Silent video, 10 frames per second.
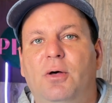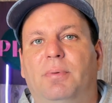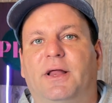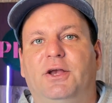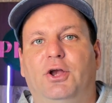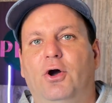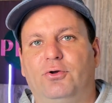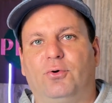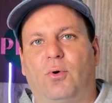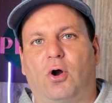But I know
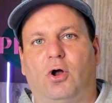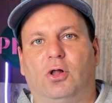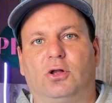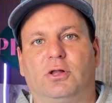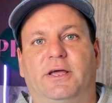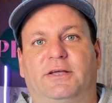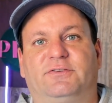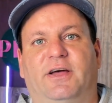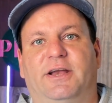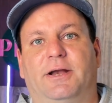you are all
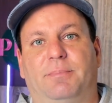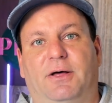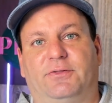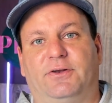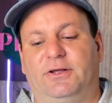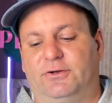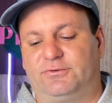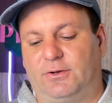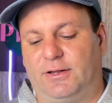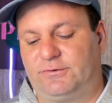excited about the deal,
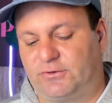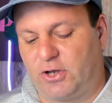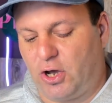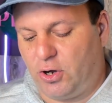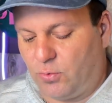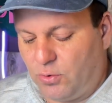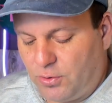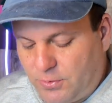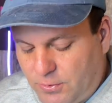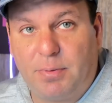so let's go.
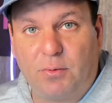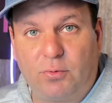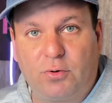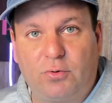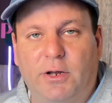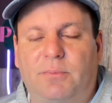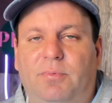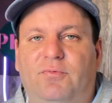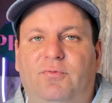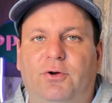But real quick,
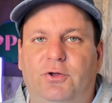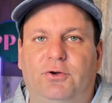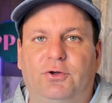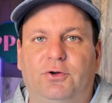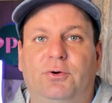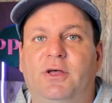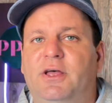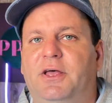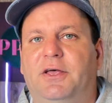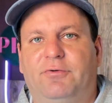before you do,
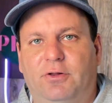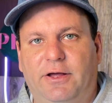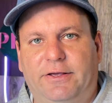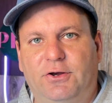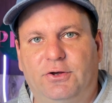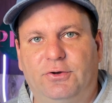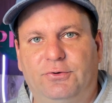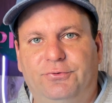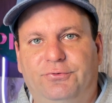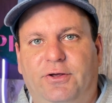if you're liking the
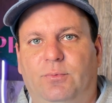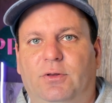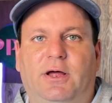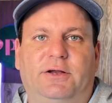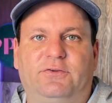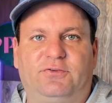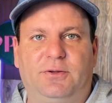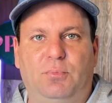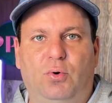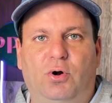news and would like to
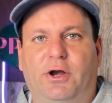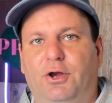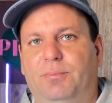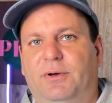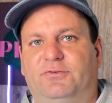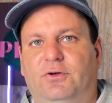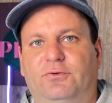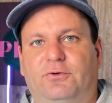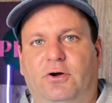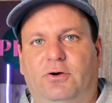see more, I know my
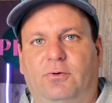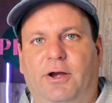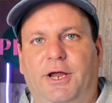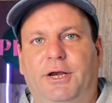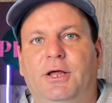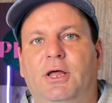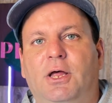skills aren't great.